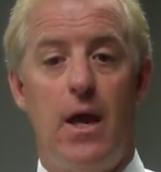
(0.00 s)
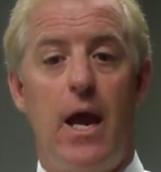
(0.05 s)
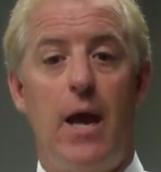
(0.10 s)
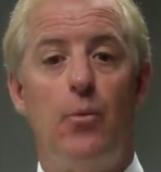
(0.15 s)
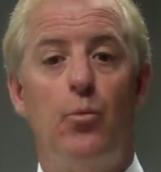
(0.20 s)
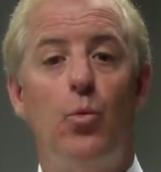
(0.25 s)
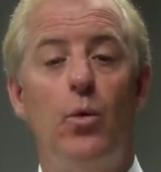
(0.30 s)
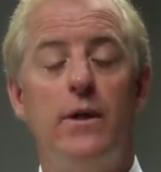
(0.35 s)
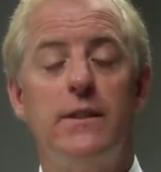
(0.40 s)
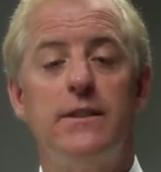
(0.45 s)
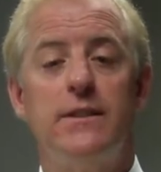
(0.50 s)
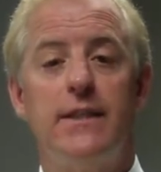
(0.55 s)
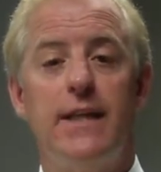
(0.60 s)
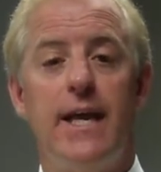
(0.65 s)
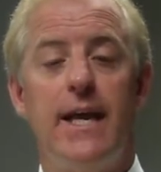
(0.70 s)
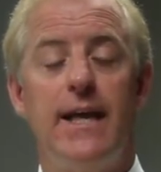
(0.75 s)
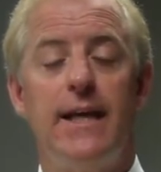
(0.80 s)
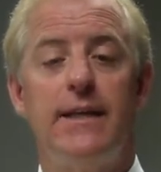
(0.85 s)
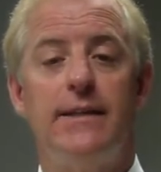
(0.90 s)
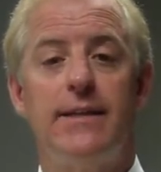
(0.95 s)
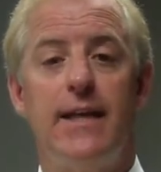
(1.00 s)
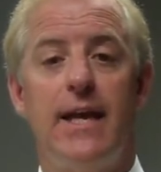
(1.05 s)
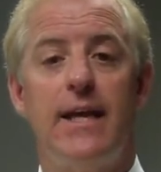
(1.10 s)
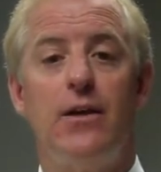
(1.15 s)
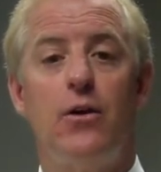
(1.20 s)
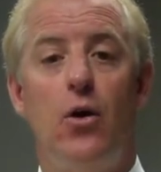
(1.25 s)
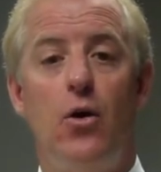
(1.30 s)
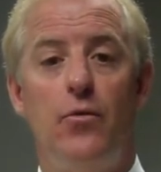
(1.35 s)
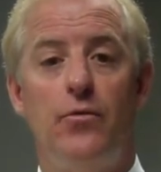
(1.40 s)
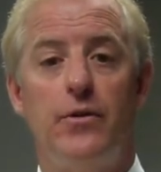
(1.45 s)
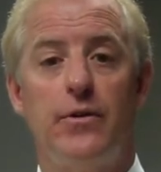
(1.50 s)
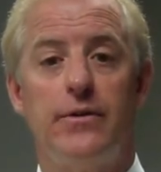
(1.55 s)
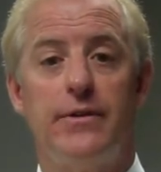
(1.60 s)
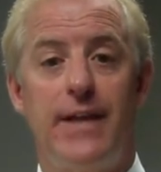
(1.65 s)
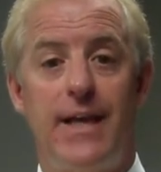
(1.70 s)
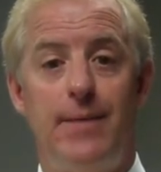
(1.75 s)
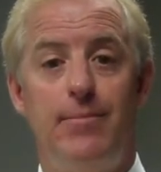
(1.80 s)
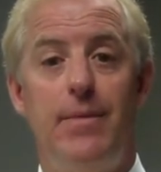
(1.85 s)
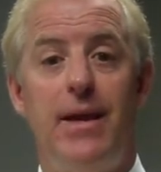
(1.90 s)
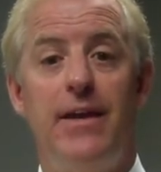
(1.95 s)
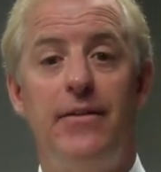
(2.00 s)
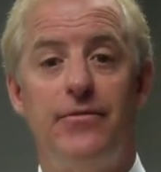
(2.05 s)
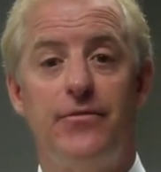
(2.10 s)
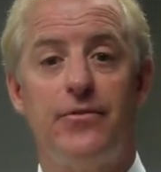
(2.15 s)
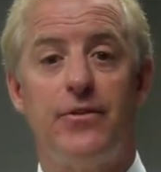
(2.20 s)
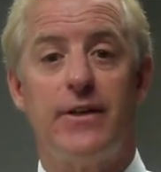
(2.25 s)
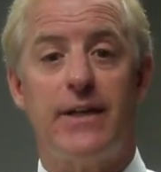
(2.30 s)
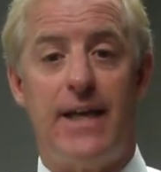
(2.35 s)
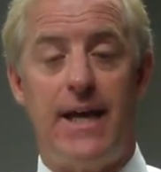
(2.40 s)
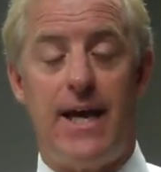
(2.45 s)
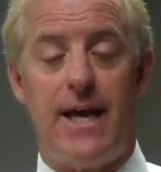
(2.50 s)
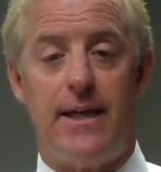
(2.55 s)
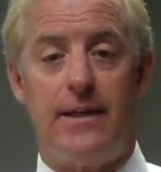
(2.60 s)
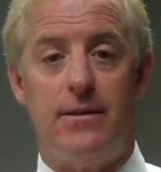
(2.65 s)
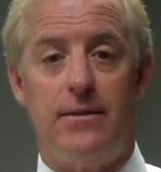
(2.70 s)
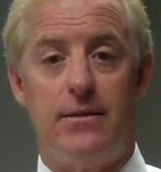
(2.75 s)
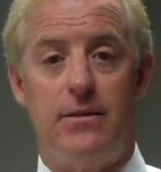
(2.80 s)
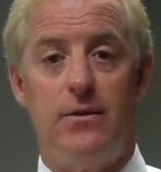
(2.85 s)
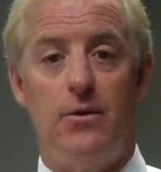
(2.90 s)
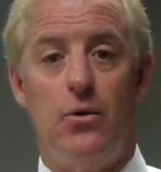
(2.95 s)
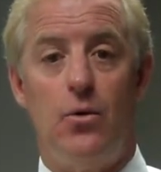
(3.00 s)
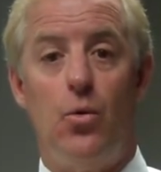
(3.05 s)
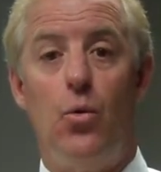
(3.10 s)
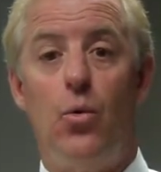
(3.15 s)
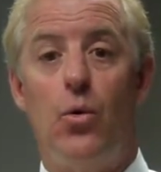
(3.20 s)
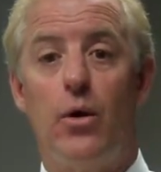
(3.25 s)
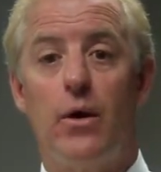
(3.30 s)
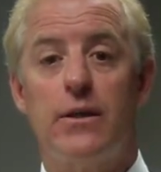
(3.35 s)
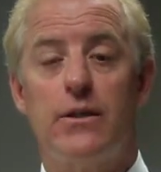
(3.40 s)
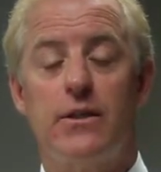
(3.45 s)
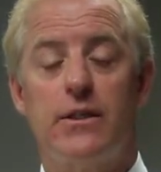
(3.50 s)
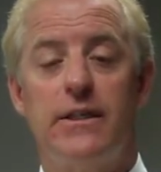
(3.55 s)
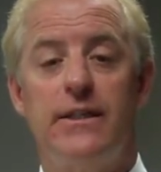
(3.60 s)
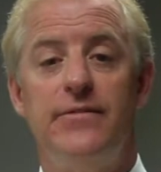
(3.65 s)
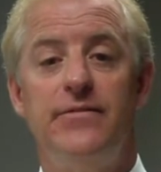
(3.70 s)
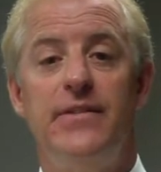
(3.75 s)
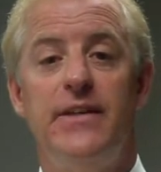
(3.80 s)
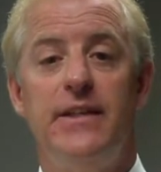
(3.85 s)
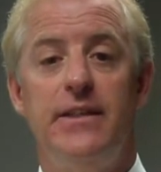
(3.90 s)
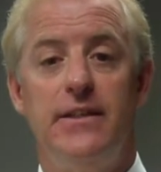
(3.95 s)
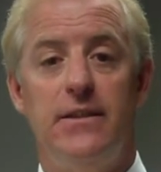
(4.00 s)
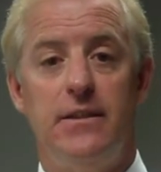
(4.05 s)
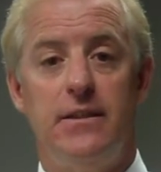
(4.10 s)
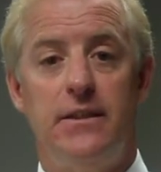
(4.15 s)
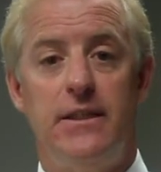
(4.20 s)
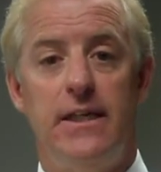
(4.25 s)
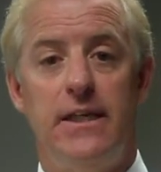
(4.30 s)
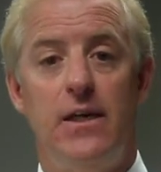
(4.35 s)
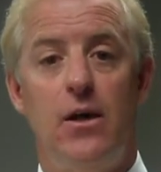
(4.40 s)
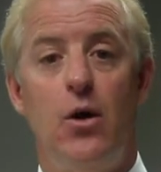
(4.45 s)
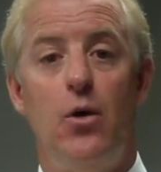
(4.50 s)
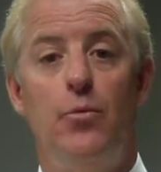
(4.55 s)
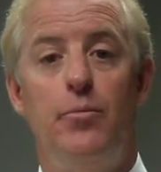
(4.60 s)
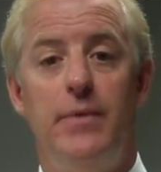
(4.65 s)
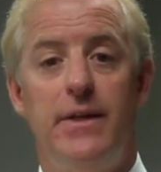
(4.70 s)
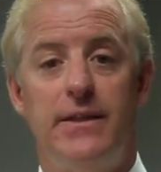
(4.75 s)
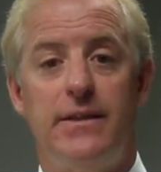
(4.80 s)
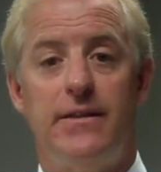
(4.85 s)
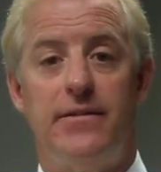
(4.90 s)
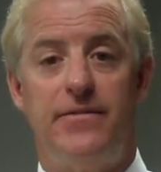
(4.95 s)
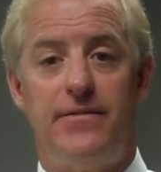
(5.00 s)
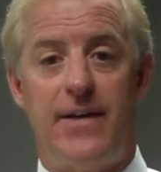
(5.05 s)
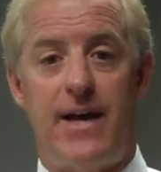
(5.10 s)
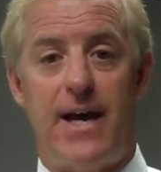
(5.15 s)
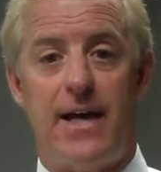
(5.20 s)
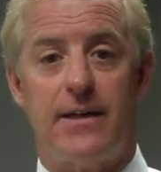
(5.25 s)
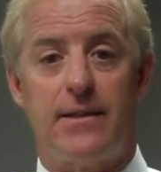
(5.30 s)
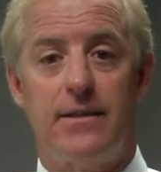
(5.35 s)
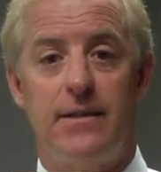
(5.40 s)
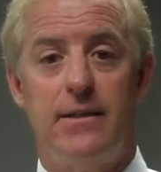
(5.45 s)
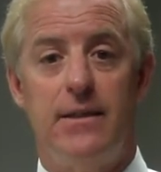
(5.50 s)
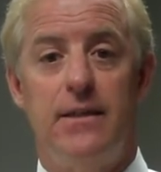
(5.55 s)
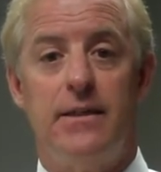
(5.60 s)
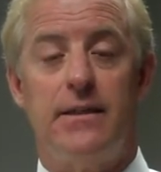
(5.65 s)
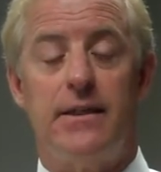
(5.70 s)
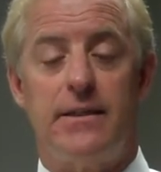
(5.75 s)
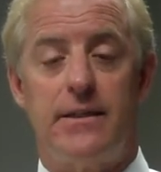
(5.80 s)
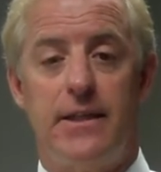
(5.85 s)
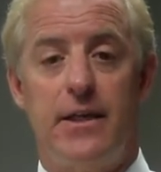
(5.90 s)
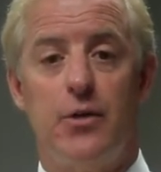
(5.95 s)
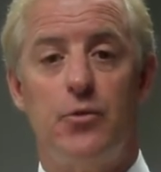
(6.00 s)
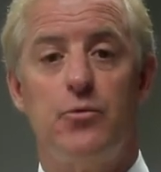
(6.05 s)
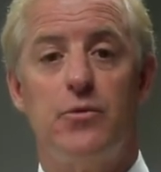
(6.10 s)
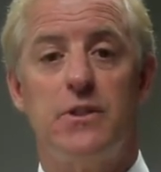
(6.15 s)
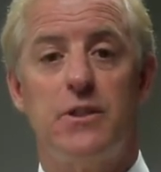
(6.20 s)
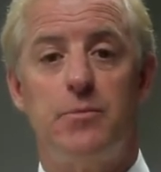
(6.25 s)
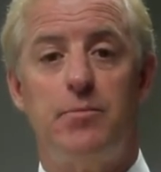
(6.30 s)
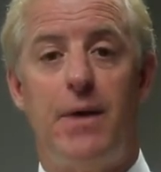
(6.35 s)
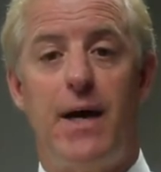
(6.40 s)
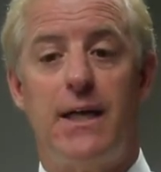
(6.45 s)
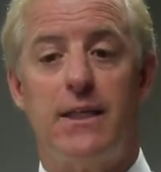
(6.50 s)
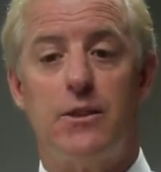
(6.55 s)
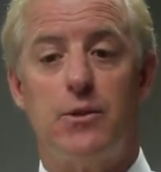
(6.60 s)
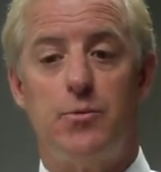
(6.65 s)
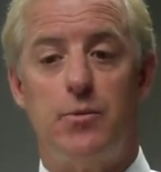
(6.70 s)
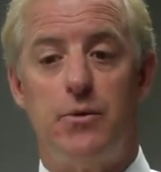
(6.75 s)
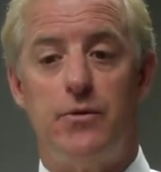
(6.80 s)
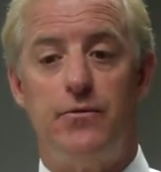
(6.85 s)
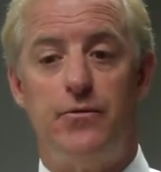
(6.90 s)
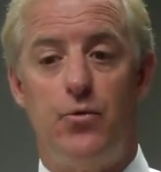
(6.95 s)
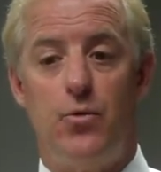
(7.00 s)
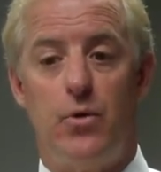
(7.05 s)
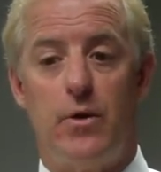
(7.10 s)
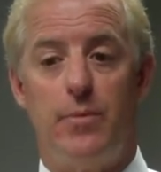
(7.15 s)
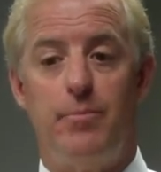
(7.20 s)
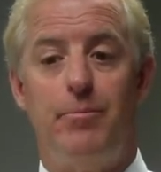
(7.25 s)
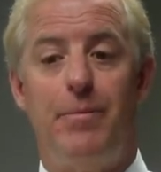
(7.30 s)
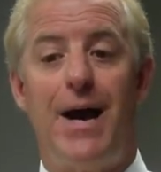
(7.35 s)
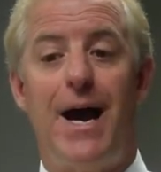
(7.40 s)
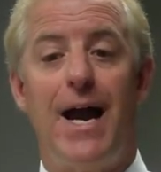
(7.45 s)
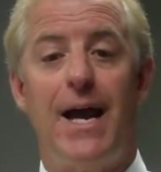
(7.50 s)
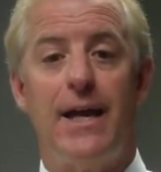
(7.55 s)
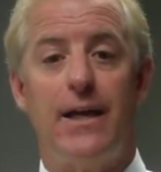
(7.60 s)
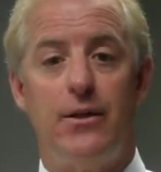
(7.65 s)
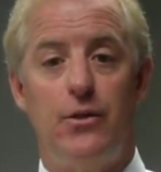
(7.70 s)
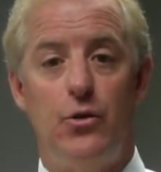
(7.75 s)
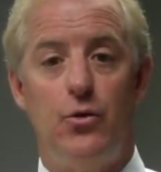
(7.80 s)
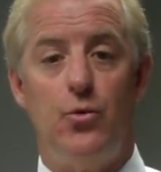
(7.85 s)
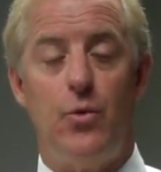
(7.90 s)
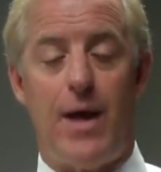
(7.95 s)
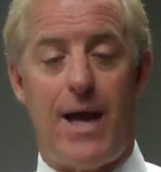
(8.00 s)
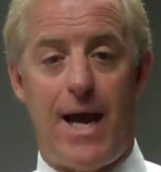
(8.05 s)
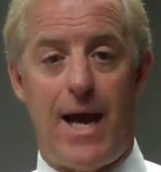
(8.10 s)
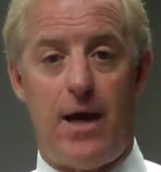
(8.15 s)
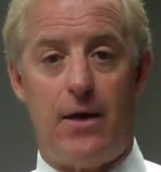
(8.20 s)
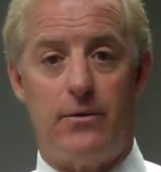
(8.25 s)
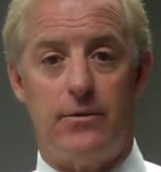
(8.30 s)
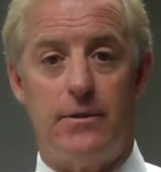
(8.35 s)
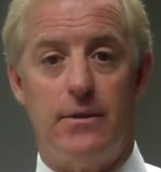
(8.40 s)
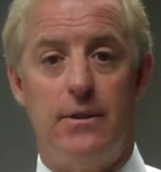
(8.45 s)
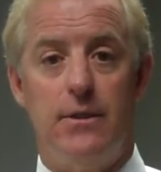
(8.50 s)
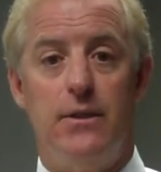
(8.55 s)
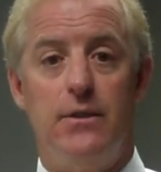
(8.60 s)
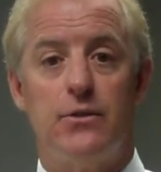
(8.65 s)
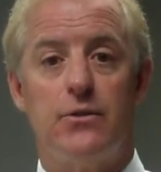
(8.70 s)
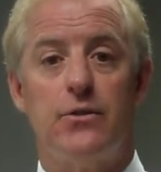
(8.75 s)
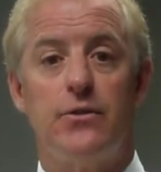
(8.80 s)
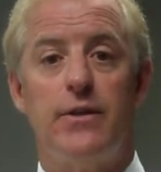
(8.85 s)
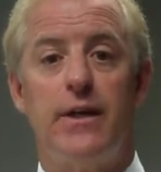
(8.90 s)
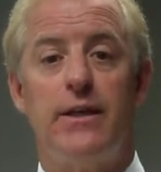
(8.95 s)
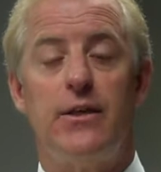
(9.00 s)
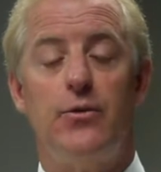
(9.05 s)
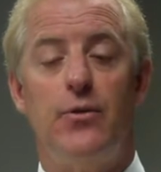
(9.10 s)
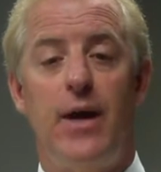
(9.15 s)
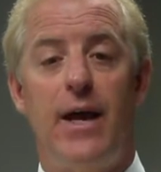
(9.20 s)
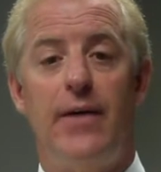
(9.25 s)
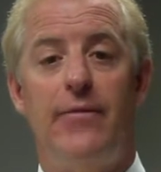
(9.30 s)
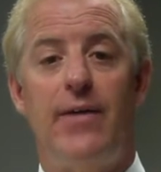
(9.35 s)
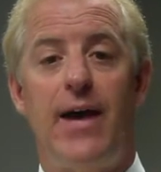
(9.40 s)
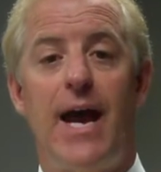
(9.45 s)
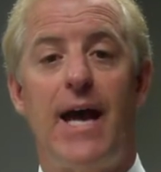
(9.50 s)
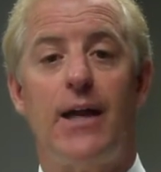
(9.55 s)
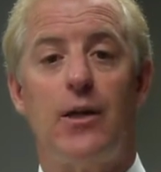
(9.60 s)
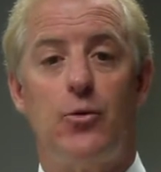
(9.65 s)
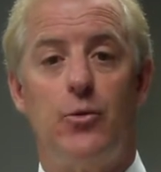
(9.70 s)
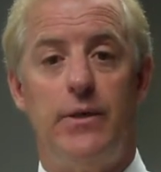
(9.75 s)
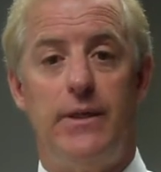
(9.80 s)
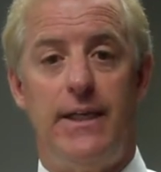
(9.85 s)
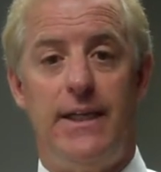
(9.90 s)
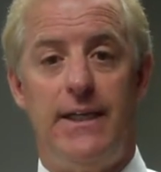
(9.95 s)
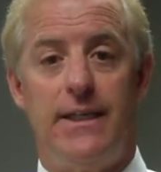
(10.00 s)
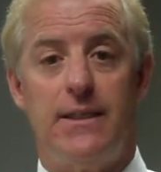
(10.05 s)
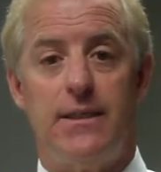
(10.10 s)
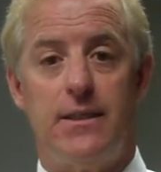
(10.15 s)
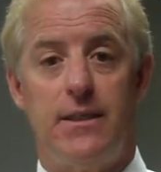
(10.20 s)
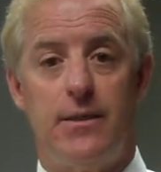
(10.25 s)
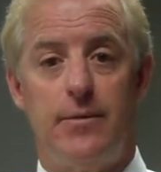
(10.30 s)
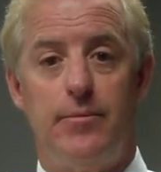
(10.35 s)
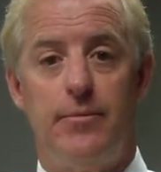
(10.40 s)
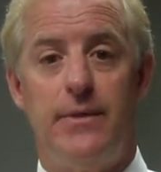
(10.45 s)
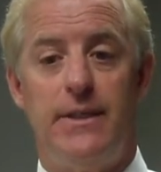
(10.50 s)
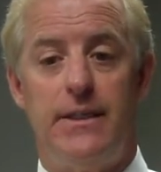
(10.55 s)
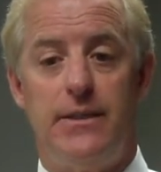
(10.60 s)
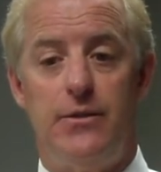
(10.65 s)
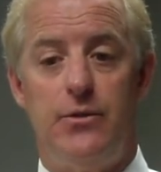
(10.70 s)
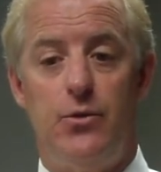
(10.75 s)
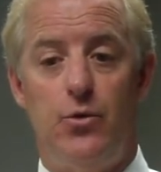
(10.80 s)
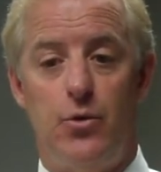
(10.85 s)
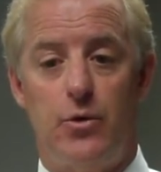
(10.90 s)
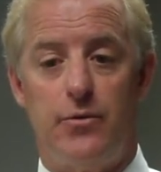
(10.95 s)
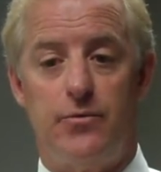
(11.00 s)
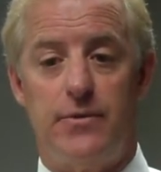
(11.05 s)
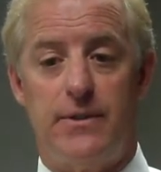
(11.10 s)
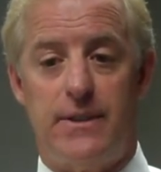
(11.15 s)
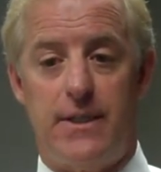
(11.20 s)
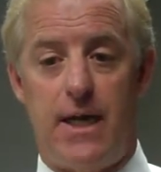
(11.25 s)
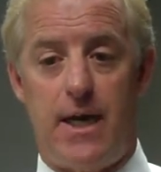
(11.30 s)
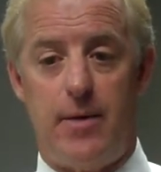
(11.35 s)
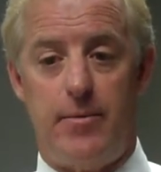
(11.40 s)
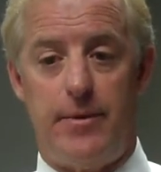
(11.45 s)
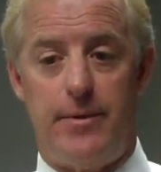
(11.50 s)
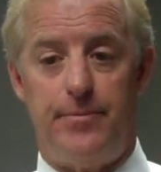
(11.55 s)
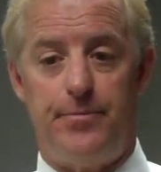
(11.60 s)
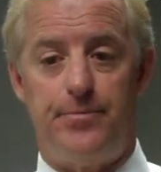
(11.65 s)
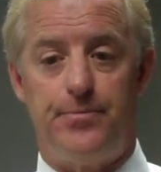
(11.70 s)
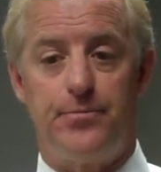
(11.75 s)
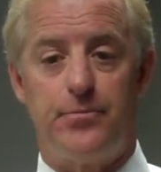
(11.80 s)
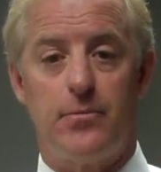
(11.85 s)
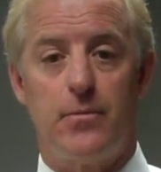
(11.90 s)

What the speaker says: And once they take over, they may forget or conveniently omit the fact that they're responsible for buying you out so that you have adequate income in your retirement.